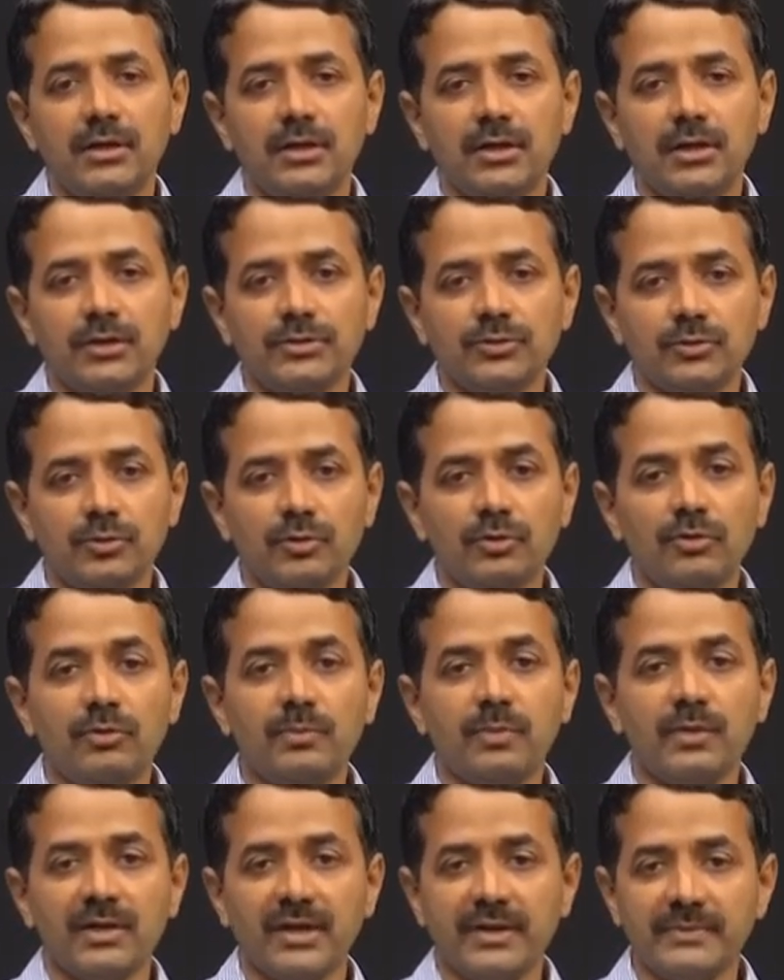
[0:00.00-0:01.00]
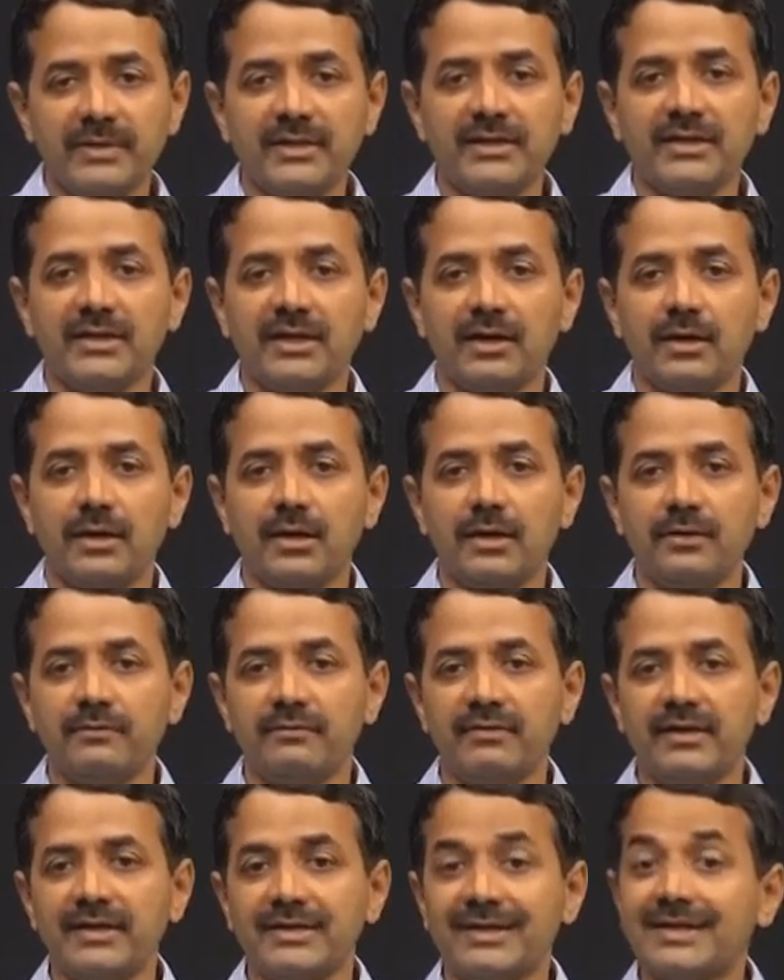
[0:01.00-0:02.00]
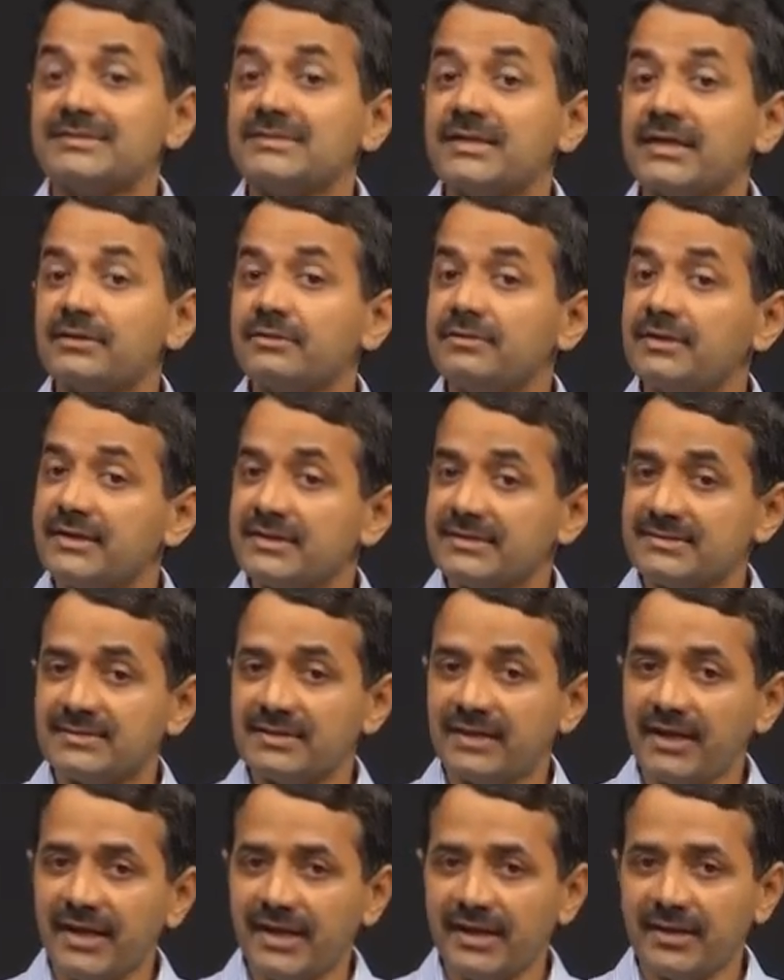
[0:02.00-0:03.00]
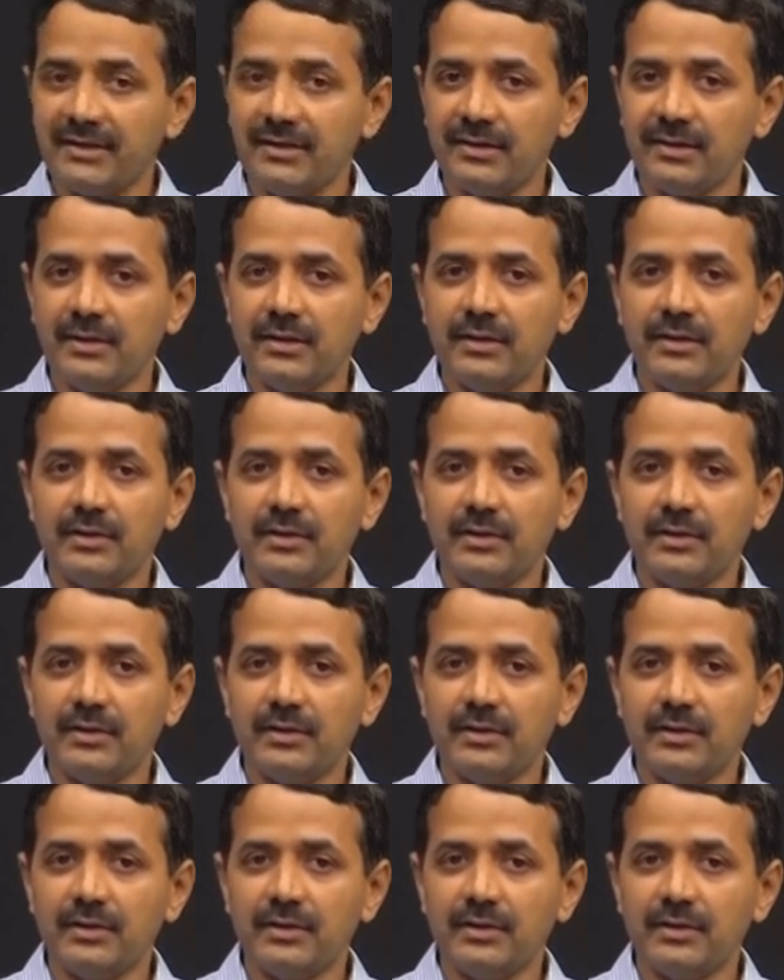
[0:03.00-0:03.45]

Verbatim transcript: uh, Europe or America, where consanguinity is rare,